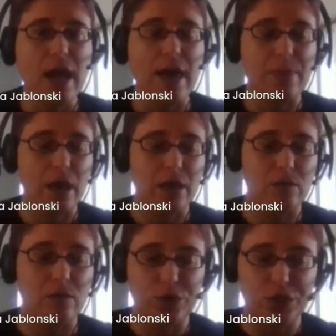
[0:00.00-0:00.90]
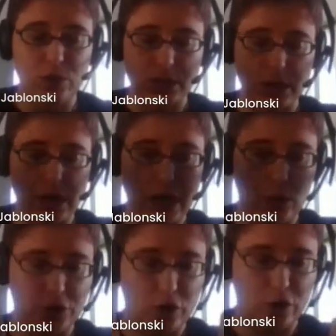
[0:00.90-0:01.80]
And then once you decide
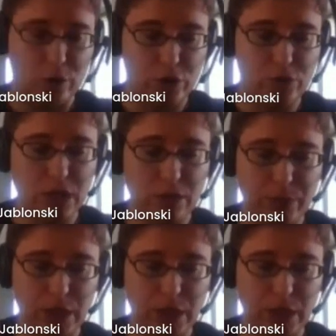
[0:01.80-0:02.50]
what term you're using,